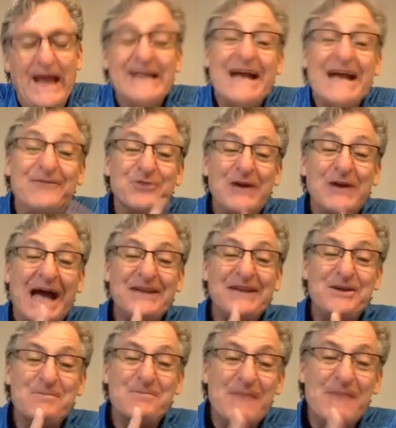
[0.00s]
just
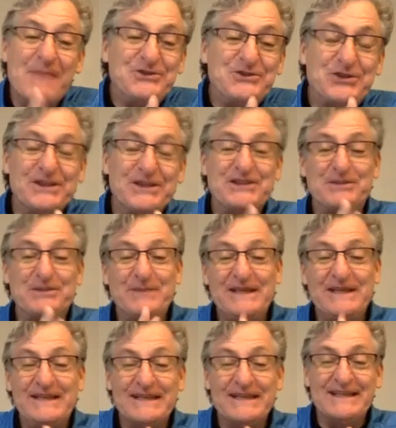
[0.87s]
forgot to mention at
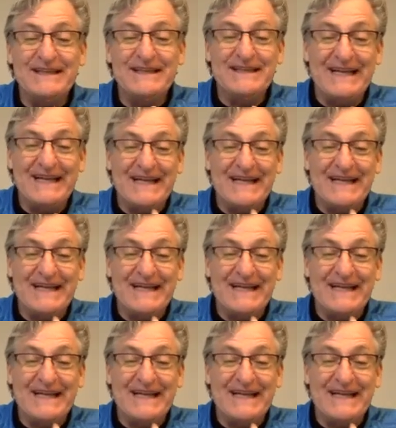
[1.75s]
the beginning,